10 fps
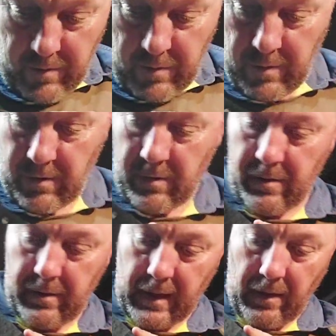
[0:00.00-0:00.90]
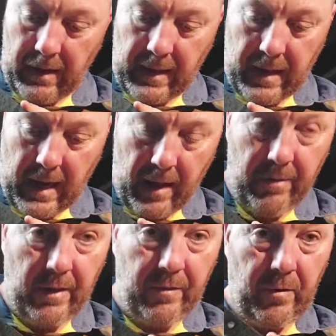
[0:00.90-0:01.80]
and they liked that colour
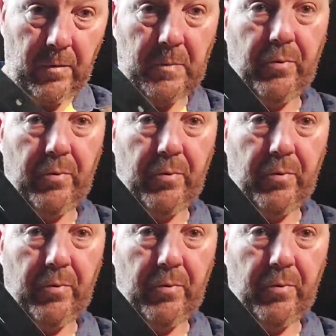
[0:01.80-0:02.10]
and they thought it was